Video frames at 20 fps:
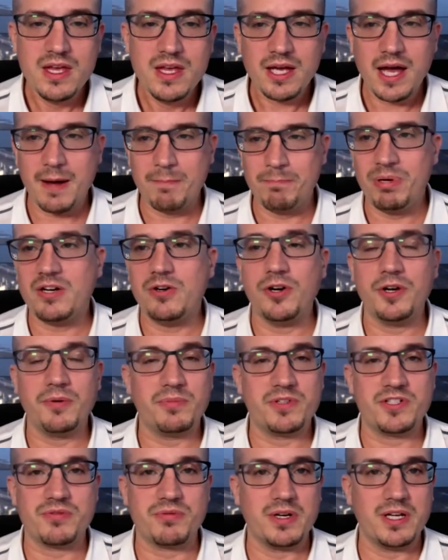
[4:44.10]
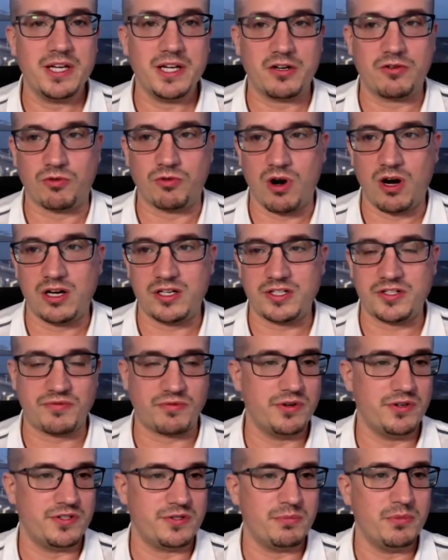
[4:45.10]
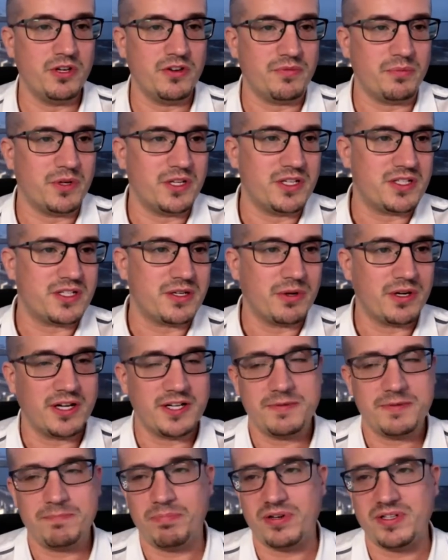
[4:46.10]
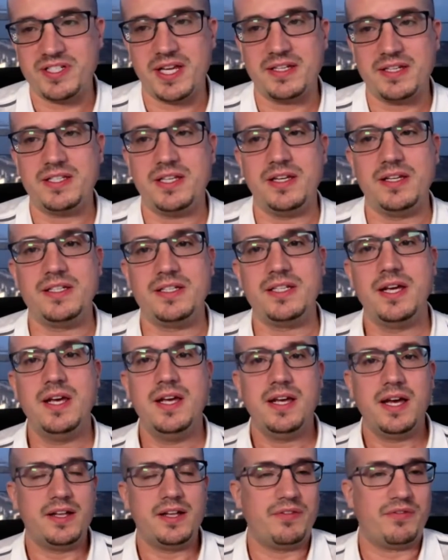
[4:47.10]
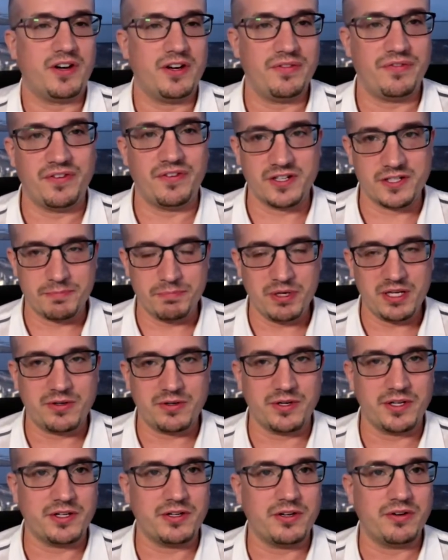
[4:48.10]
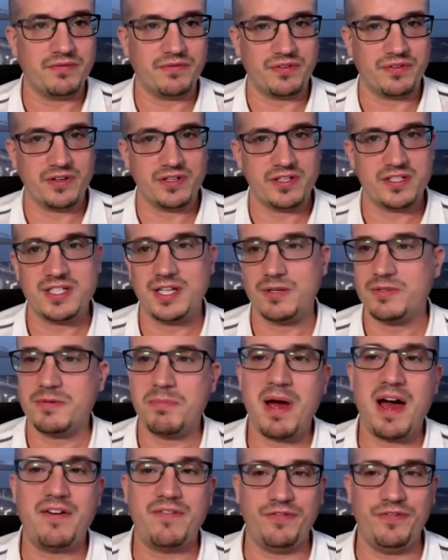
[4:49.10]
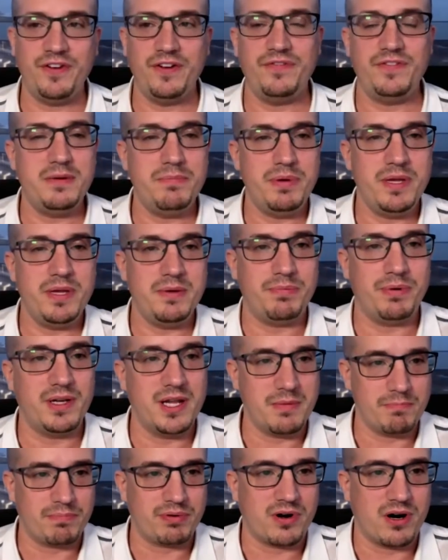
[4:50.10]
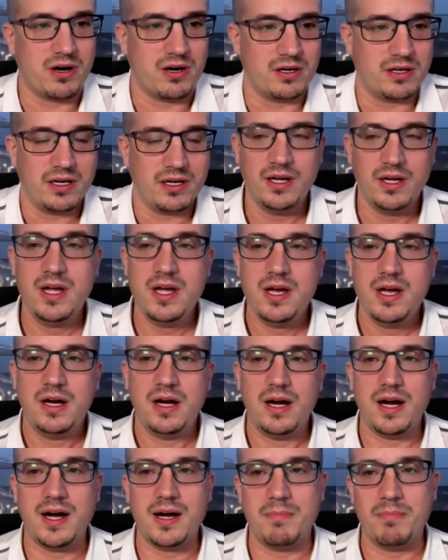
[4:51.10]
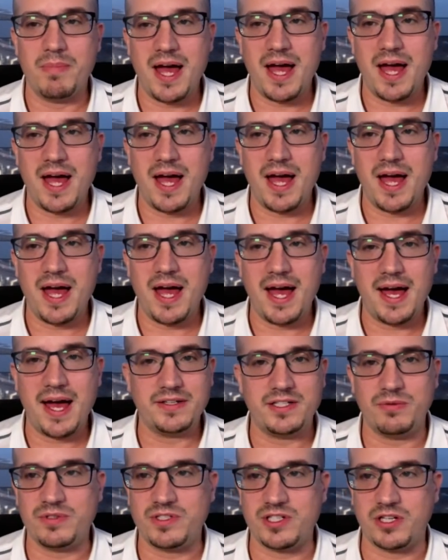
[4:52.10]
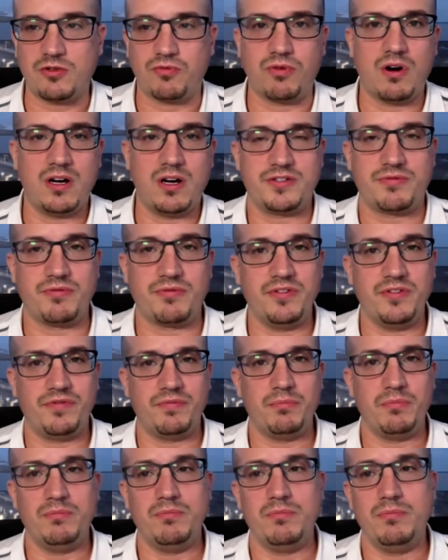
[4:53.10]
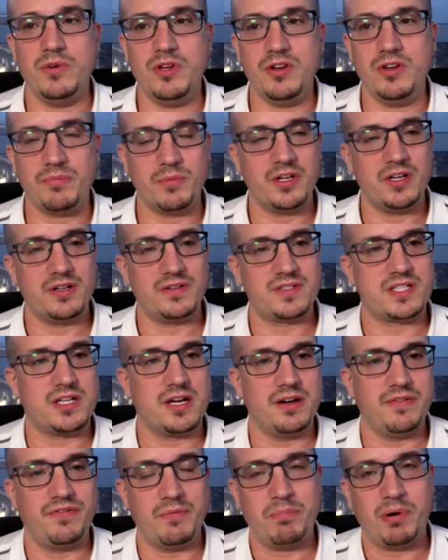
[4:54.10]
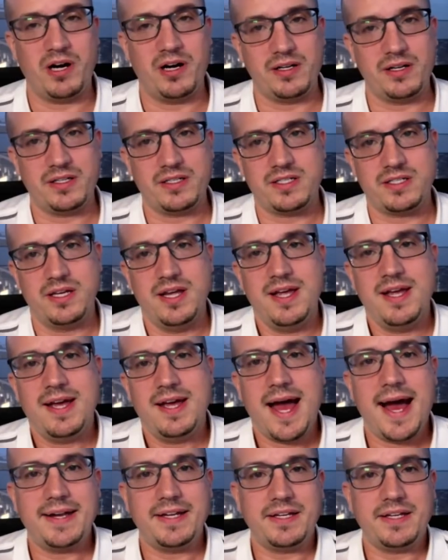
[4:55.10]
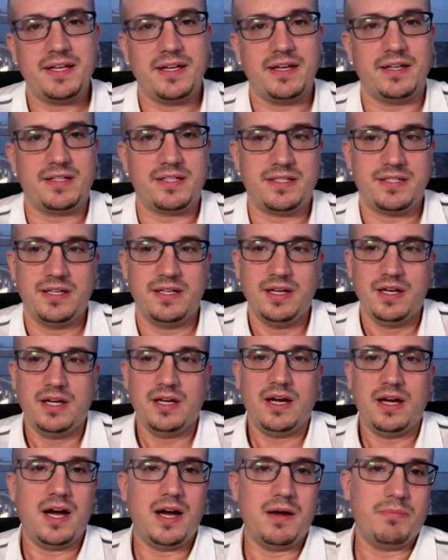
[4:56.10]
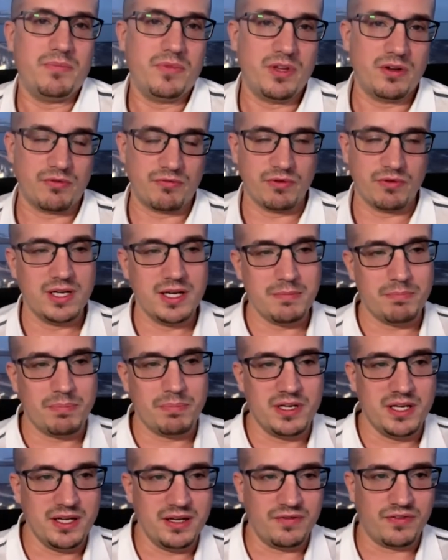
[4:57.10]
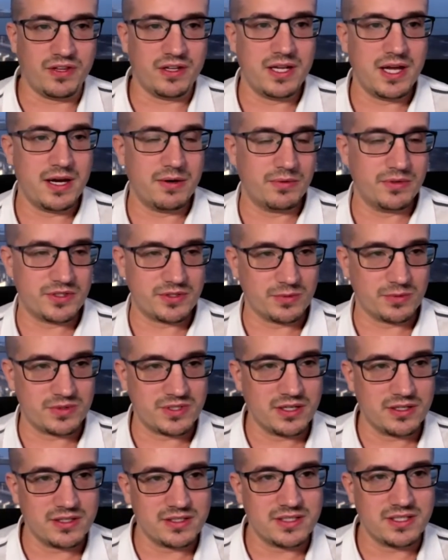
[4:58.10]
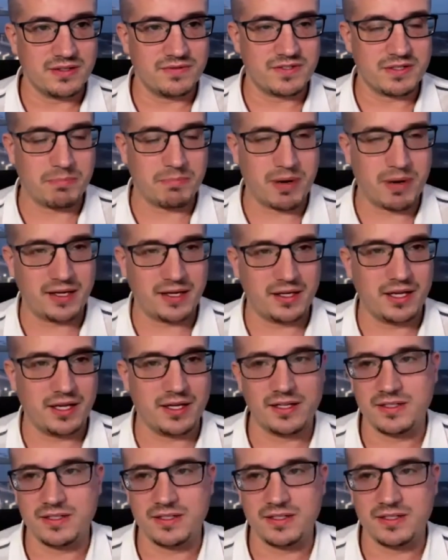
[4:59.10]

And Bitcoin was really a grassroots movement. So when I presented at the very first Bitcoin conference, there was about 50 people in Prague, and it was a grassroots movement of cypherpunks, anarchists, that really believed that there was alternative to banking